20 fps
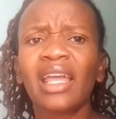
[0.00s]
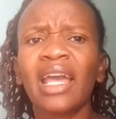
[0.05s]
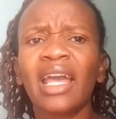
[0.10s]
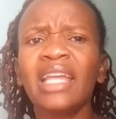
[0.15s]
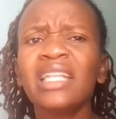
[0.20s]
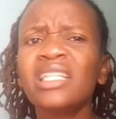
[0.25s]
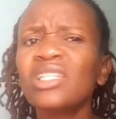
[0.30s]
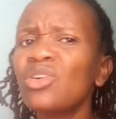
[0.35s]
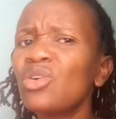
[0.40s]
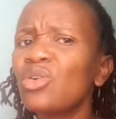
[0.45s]

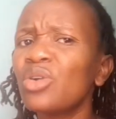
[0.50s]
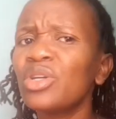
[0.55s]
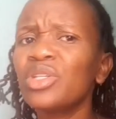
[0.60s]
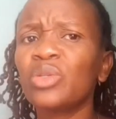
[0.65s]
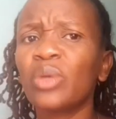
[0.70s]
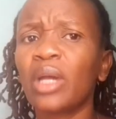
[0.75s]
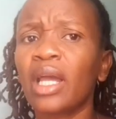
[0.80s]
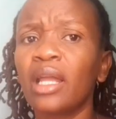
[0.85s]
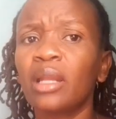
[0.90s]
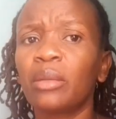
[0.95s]
it's not going to
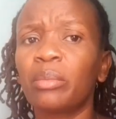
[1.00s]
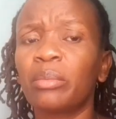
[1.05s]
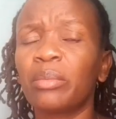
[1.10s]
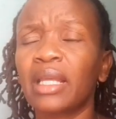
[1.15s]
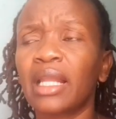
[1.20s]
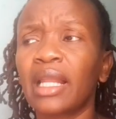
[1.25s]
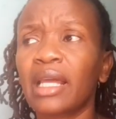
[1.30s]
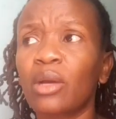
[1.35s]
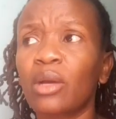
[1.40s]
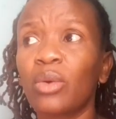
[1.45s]
help me
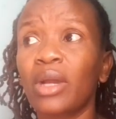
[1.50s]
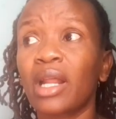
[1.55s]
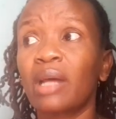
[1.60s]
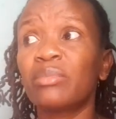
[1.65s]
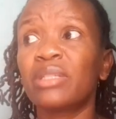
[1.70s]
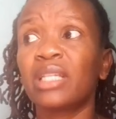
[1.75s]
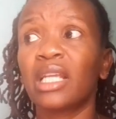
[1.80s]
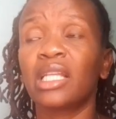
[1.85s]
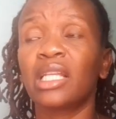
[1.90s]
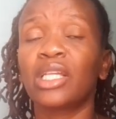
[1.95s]
like what i'm
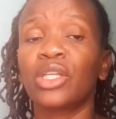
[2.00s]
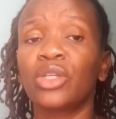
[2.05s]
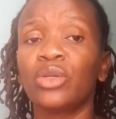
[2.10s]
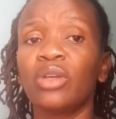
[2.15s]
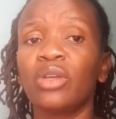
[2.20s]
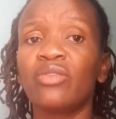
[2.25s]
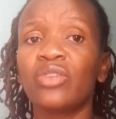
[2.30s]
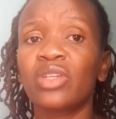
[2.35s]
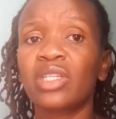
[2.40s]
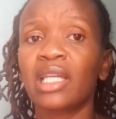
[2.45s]
telling you
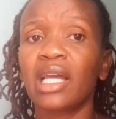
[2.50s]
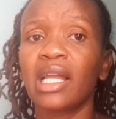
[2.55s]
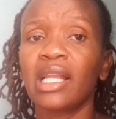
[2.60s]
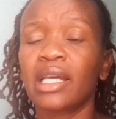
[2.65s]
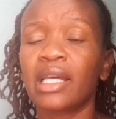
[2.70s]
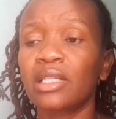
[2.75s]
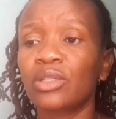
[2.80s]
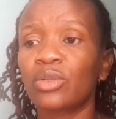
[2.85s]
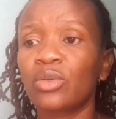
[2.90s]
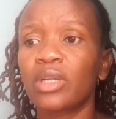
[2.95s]
if your child
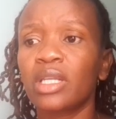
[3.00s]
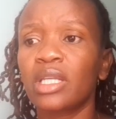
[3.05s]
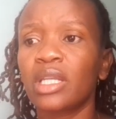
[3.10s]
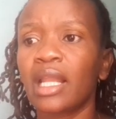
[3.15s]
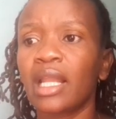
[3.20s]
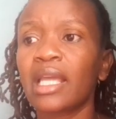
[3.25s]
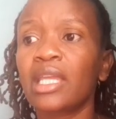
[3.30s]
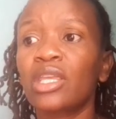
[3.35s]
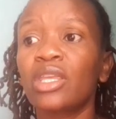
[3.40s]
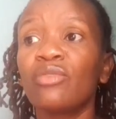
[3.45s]
has already
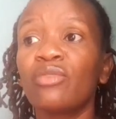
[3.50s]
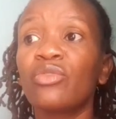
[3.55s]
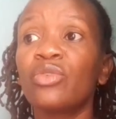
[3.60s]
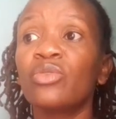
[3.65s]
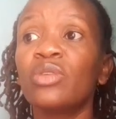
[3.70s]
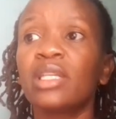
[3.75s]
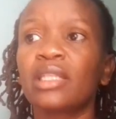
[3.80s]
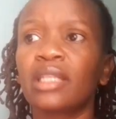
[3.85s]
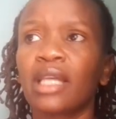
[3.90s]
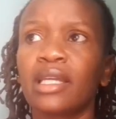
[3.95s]
like if you
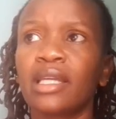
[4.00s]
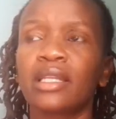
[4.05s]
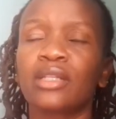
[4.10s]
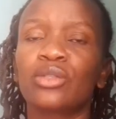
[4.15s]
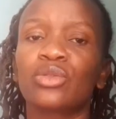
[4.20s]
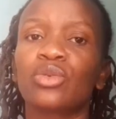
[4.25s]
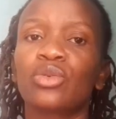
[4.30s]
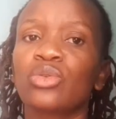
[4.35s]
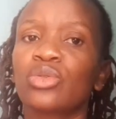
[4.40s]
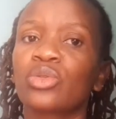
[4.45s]
decided
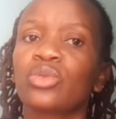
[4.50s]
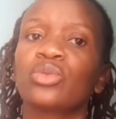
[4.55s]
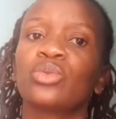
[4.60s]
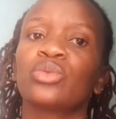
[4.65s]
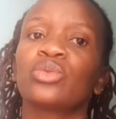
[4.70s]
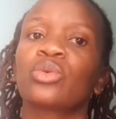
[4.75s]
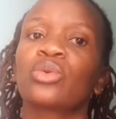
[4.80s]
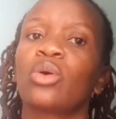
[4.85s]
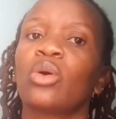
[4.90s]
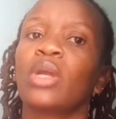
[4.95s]
to go
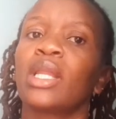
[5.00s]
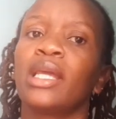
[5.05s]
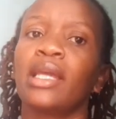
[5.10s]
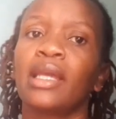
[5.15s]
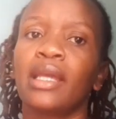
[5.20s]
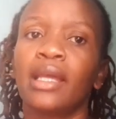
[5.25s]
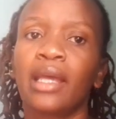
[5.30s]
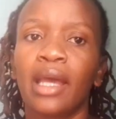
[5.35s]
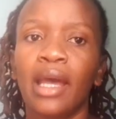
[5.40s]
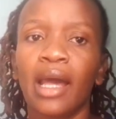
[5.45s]
to
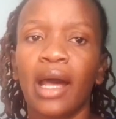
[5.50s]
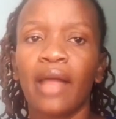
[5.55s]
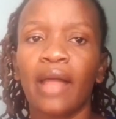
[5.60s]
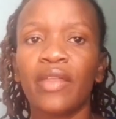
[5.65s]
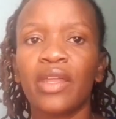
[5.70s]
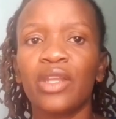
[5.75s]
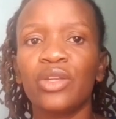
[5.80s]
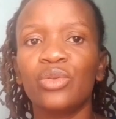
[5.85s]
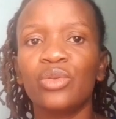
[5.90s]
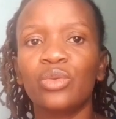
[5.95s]
college and
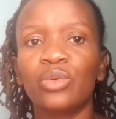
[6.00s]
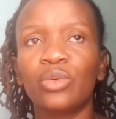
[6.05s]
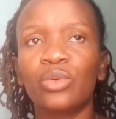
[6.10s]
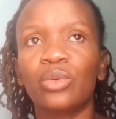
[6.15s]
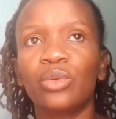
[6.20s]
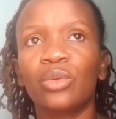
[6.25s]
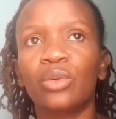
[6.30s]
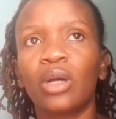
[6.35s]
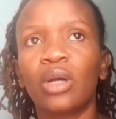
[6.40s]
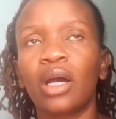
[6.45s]
then
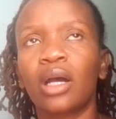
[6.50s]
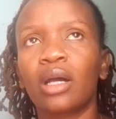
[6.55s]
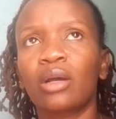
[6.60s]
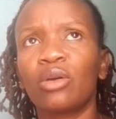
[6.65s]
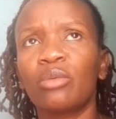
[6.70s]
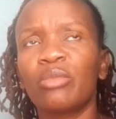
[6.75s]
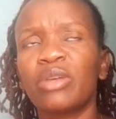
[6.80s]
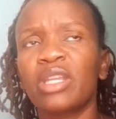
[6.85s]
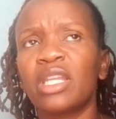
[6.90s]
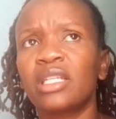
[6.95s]
do uh,
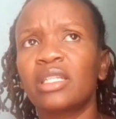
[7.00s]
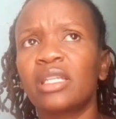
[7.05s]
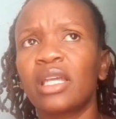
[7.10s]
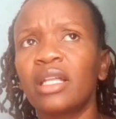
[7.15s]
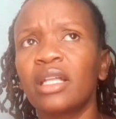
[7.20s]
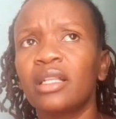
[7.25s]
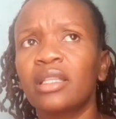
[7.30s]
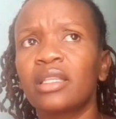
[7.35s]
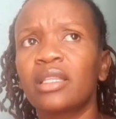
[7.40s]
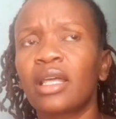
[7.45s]
community
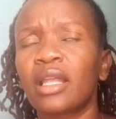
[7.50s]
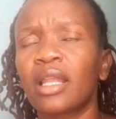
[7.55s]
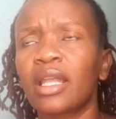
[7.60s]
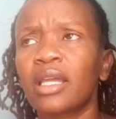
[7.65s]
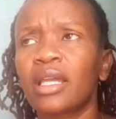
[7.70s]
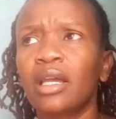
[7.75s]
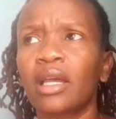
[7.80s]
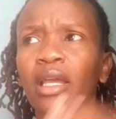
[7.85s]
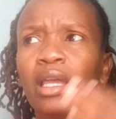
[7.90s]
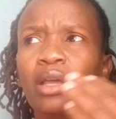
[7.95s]
health like
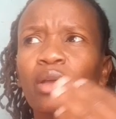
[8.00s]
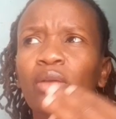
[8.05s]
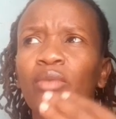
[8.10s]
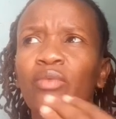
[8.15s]
uh,